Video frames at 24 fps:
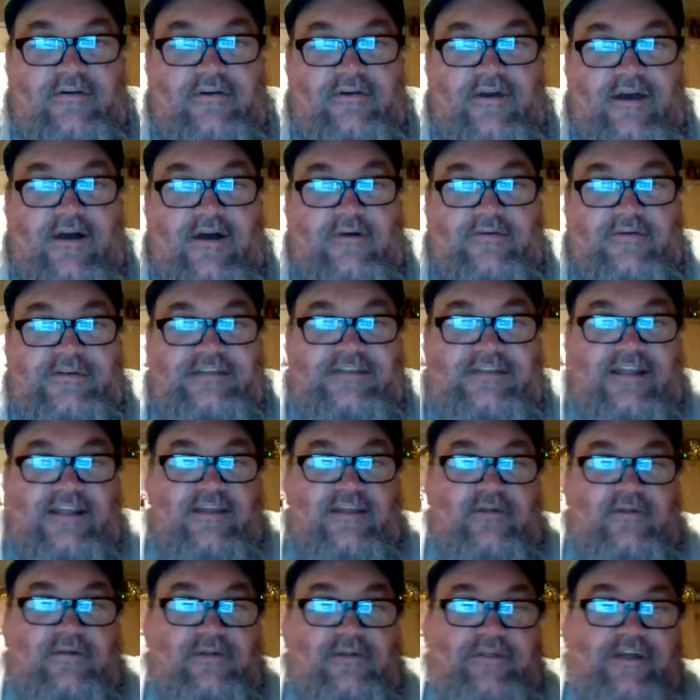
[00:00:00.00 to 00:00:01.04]
I always said
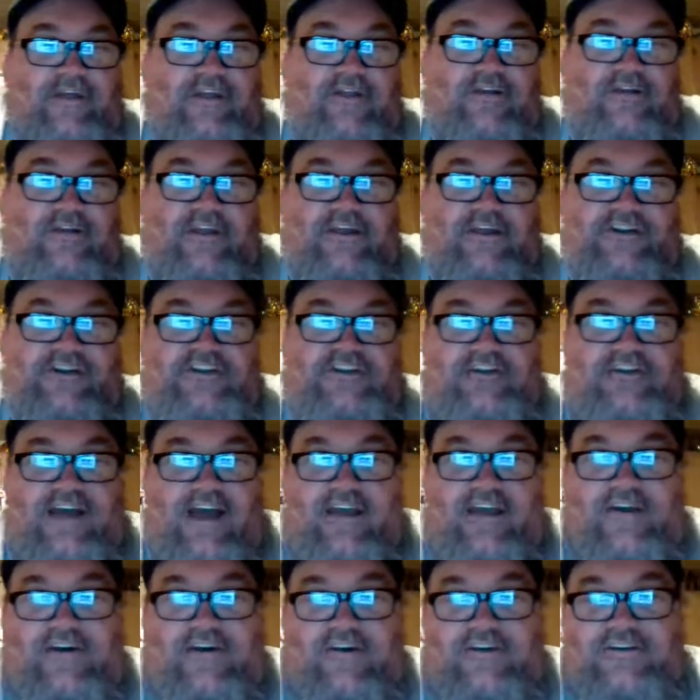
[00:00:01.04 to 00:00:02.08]
they looked like
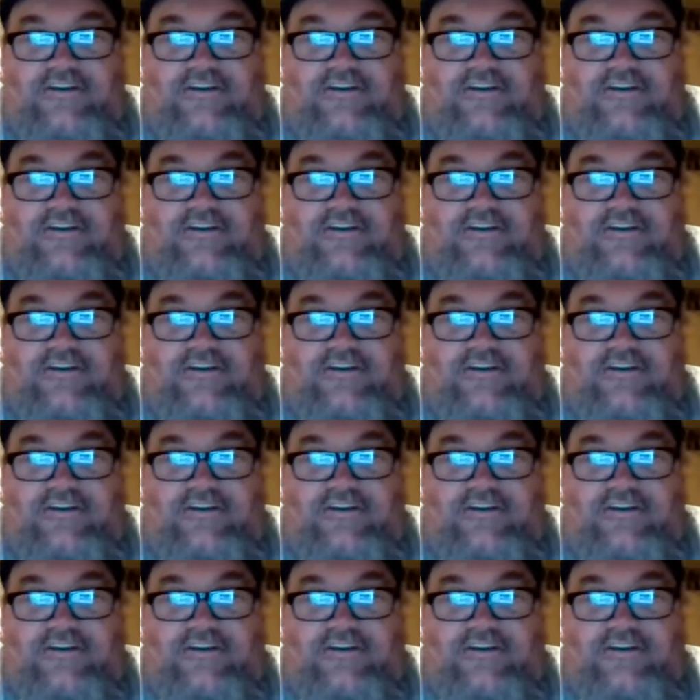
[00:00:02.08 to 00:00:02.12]
tiger